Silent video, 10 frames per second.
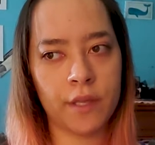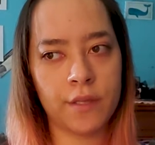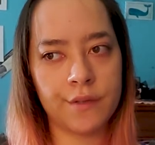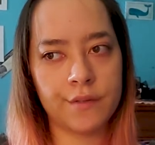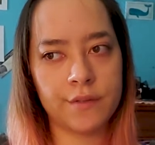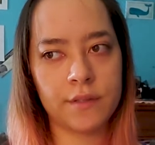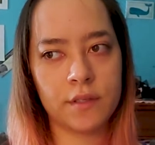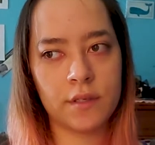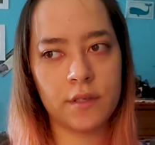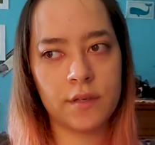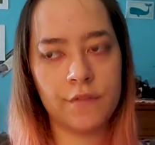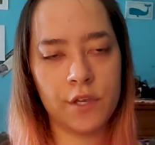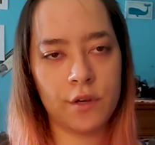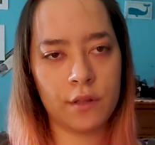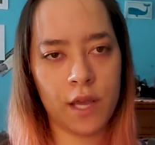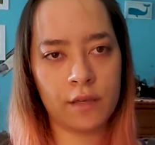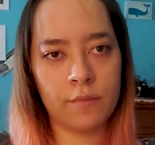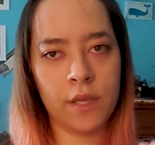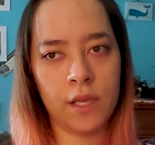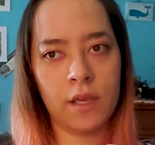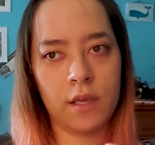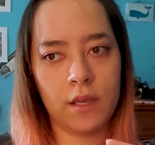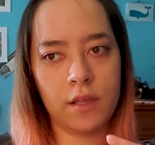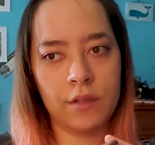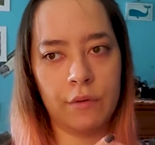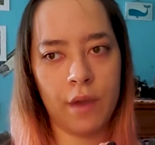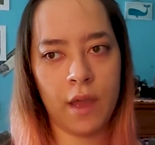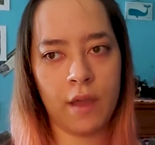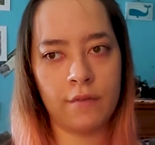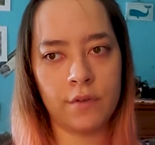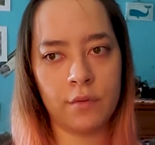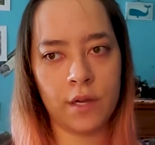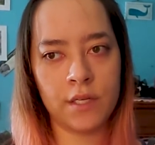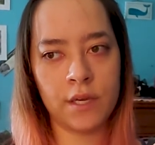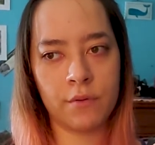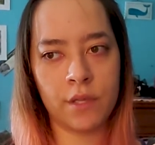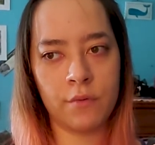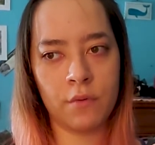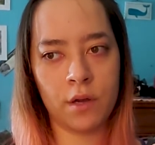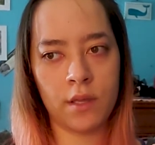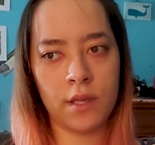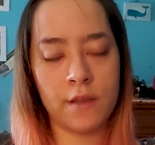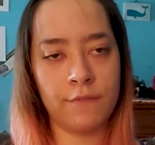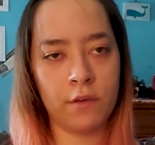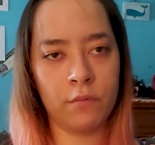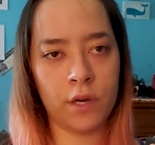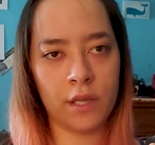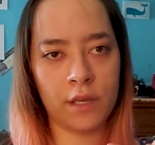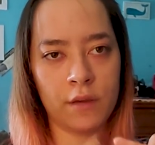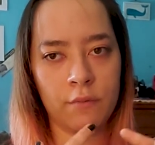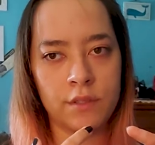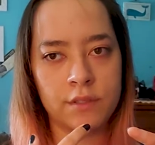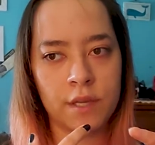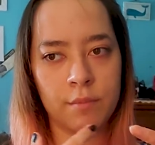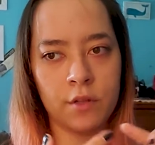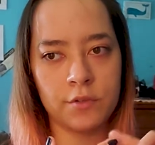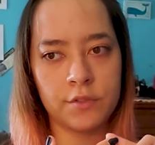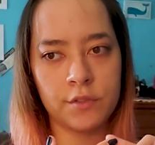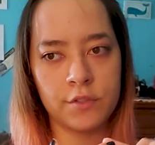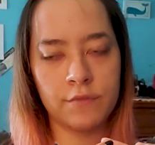is if you're like me and you have no idea what you want, and if you want to get one step closer to